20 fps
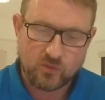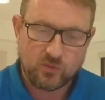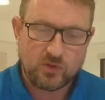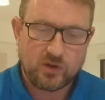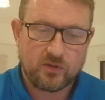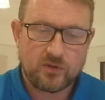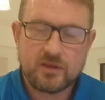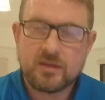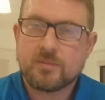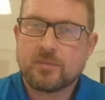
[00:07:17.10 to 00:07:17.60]

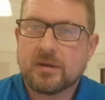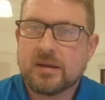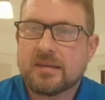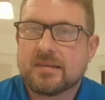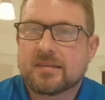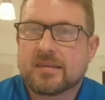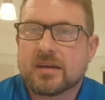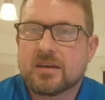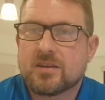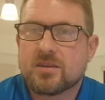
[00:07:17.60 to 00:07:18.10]
we were in the
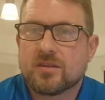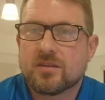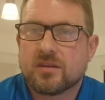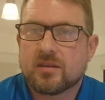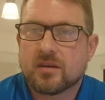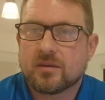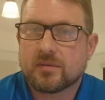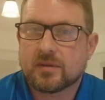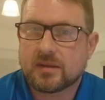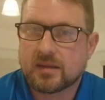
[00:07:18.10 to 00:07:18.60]
police station
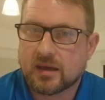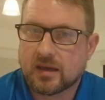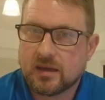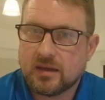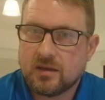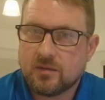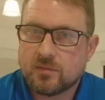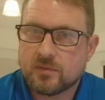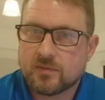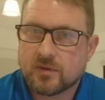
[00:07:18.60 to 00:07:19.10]
the other
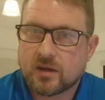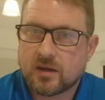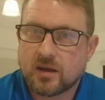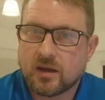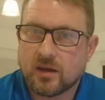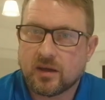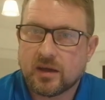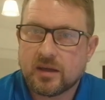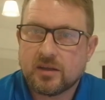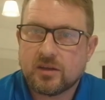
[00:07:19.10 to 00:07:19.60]
day with a
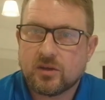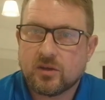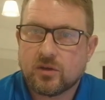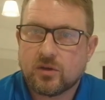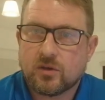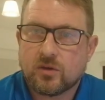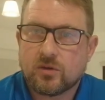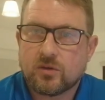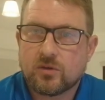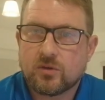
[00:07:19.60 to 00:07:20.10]
client
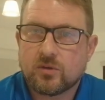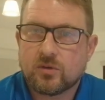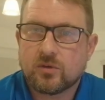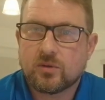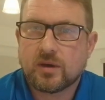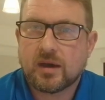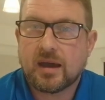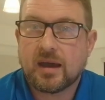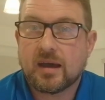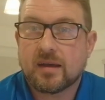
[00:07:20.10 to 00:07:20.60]

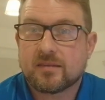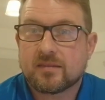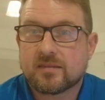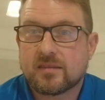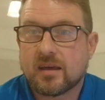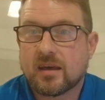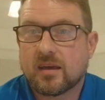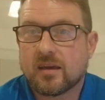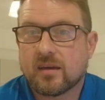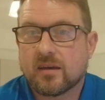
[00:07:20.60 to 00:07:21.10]
who had
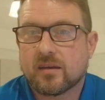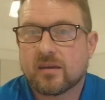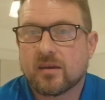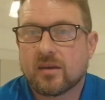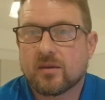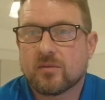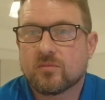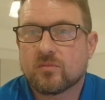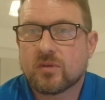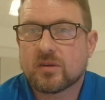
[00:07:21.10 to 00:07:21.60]
their
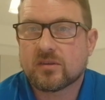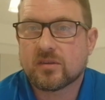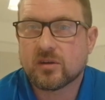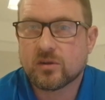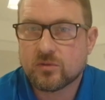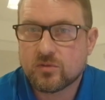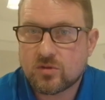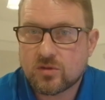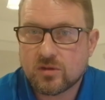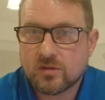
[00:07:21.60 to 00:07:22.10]

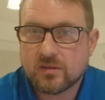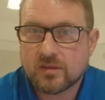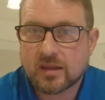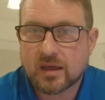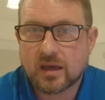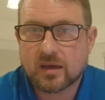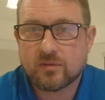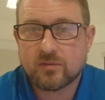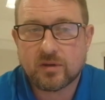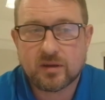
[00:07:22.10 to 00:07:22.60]
resolution.
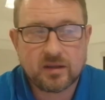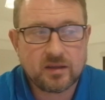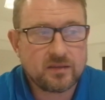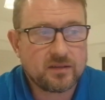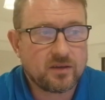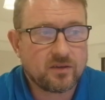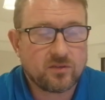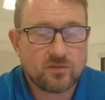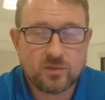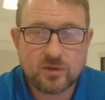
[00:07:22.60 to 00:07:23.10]

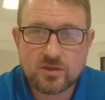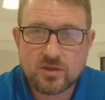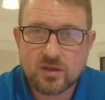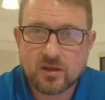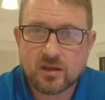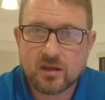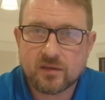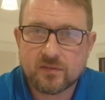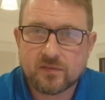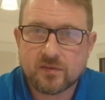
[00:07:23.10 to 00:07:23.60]
They're
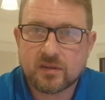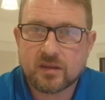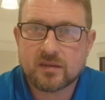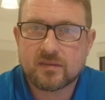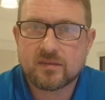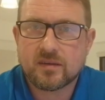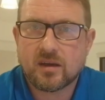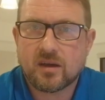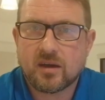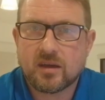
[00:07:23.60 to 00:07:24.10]
switching it for their
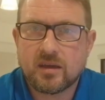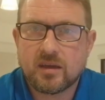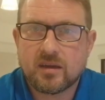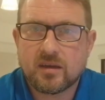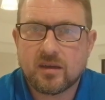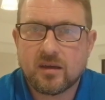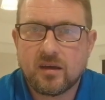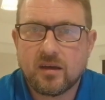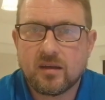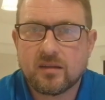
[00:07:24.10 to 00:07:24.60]
TIE
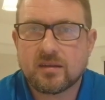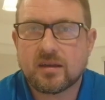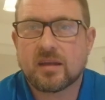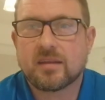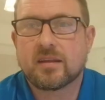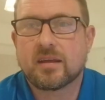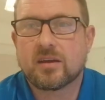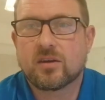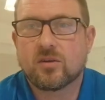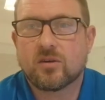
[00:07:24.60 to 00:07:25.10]
card,
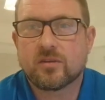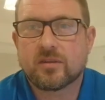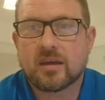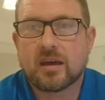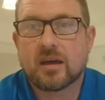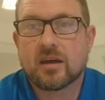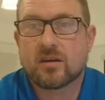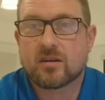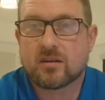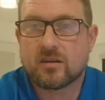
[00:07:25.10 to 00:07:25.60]
and they got
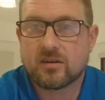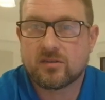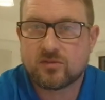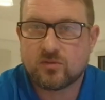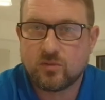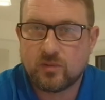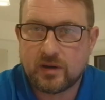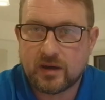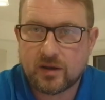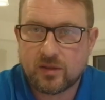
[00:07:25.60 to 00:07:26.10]
their
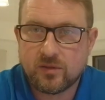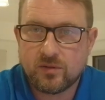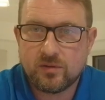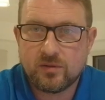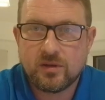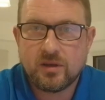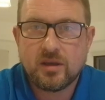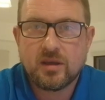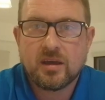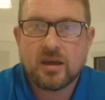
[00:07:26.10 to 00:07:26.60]

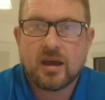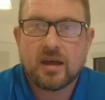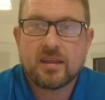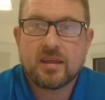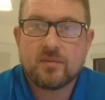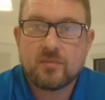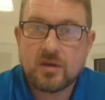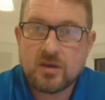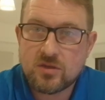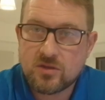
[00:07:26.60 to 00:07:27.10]
resguardo. And
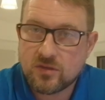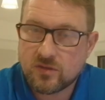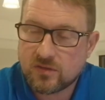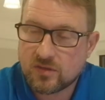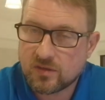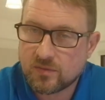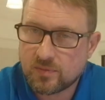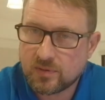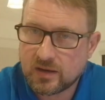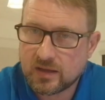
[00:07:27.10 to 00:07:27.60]
they mentioned
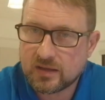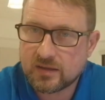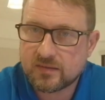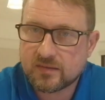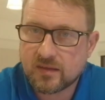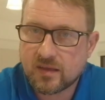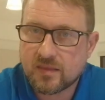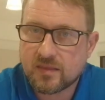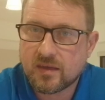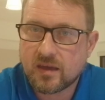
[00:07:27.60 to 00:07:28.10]
to the
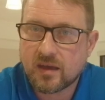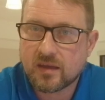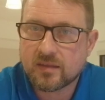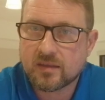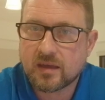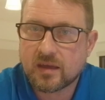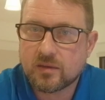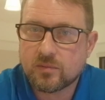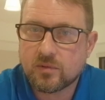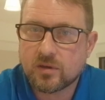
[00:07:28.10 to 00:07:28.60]
police that
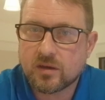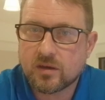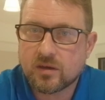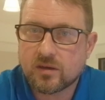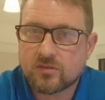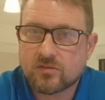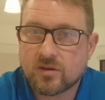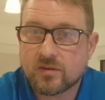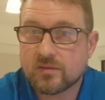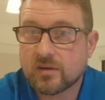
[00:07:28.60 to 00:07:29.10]
they
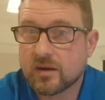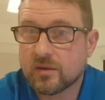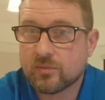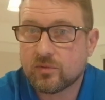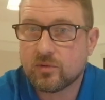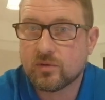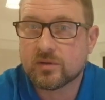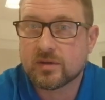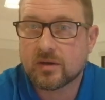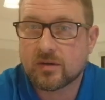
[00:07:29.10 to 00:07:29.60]
were travelling
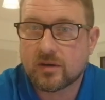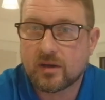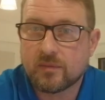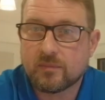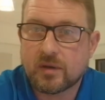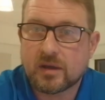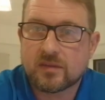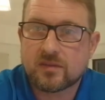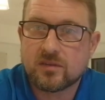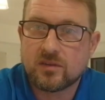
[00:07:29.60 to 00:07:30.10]
abroad. They were
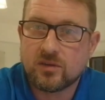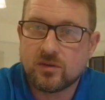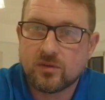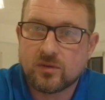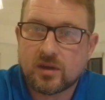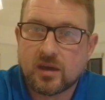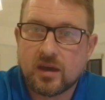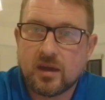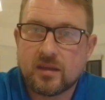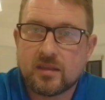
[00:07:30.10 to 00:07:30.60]
going back to the
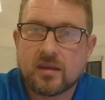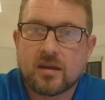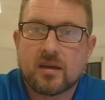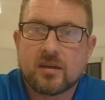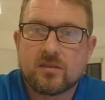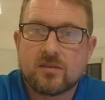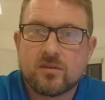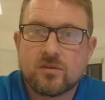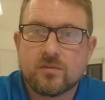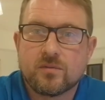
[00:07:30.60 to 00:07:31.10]
UK. They
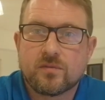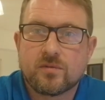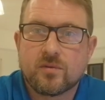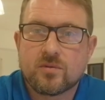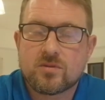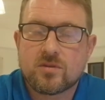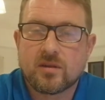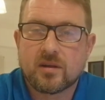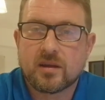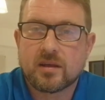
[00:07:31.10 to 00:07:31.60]
had to.
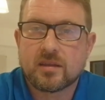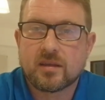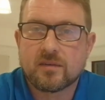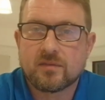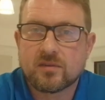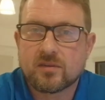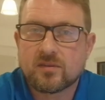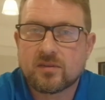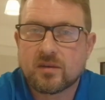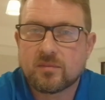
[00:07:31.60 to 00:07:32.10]
Unfortunately, they
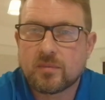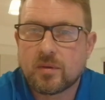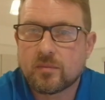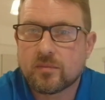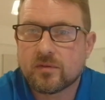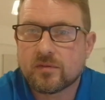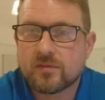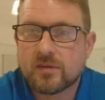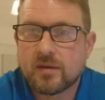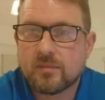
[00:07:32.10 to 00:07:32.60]
have a sick
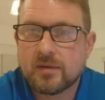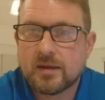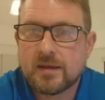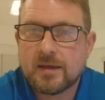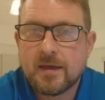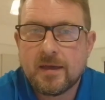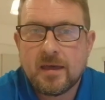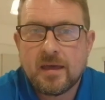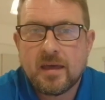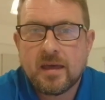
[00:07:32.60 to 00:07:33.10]
member of
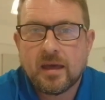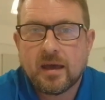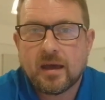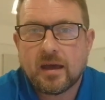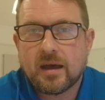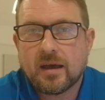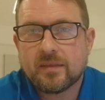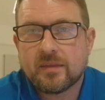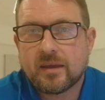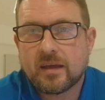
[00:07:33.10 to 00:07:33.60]
family.
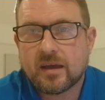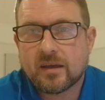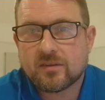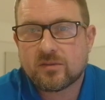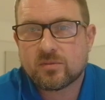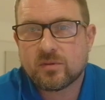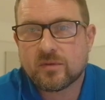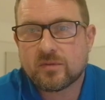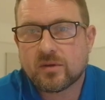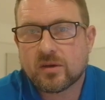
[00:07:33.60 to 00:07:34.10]
And they
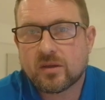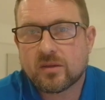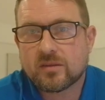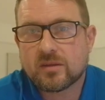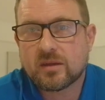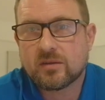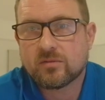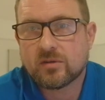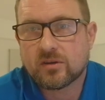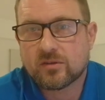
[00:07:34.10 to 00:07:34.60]
asked whether
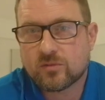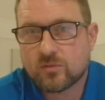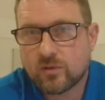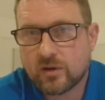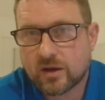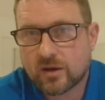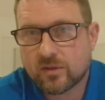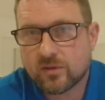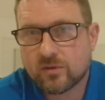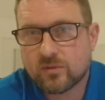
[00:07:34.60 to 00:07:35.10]
the
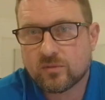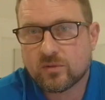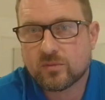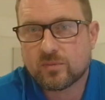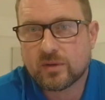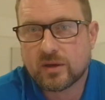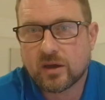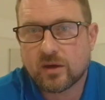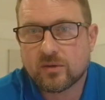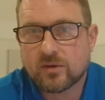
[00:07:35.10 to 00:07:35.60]
resguardo would
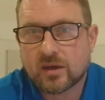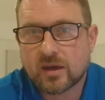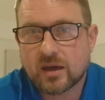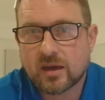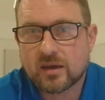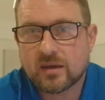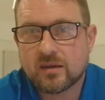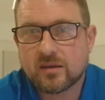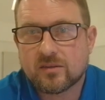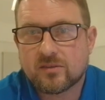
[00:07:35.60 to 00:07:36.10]
be
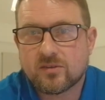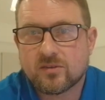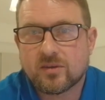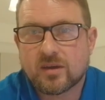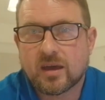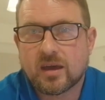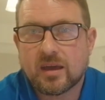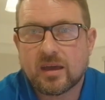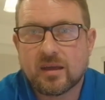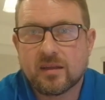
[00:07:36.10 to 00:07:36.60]
okay to
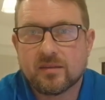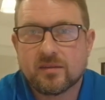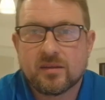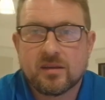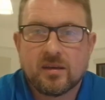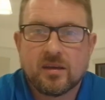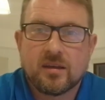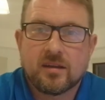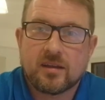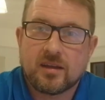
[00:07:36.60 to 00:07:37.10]
get in.
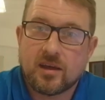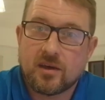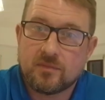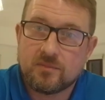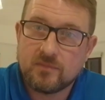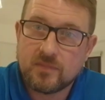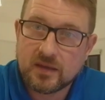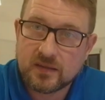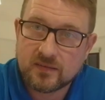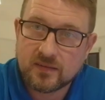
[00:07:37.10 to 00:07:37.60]
Now,
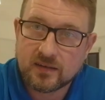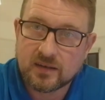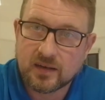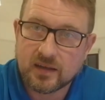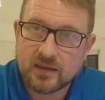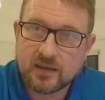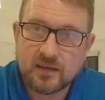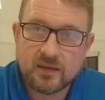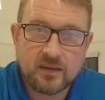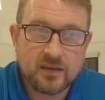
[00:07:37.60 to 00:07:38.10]

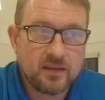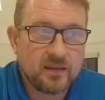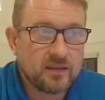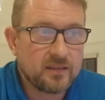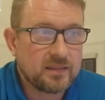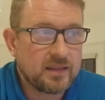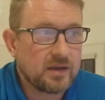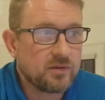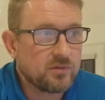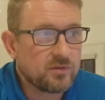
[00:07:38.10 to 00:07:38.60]
admittedly,
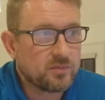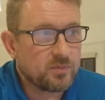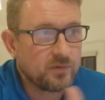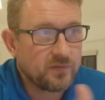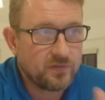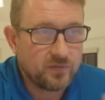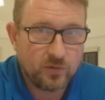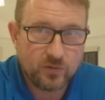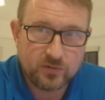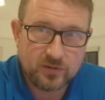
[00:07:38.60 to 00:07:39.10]
that was
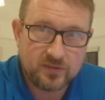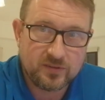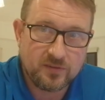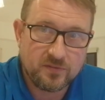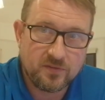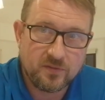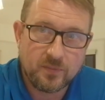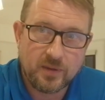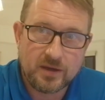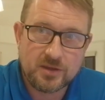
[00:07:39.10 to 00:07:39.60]
before this
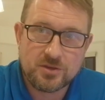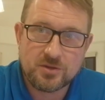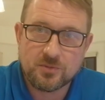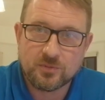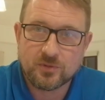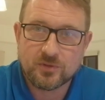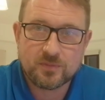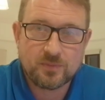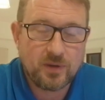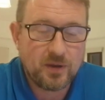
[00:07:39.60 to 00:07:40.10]

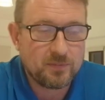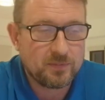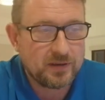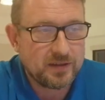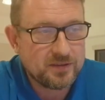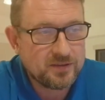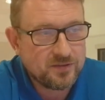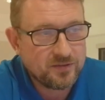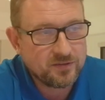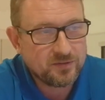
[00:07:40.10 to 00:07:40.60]
information was
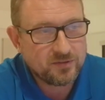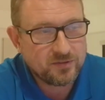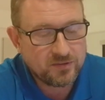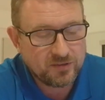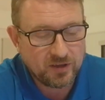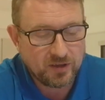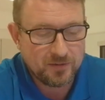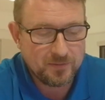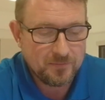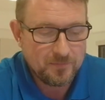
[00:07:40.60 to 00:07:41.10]
published.
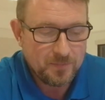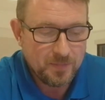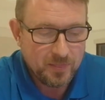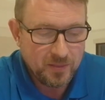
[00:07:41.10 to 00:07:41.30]
So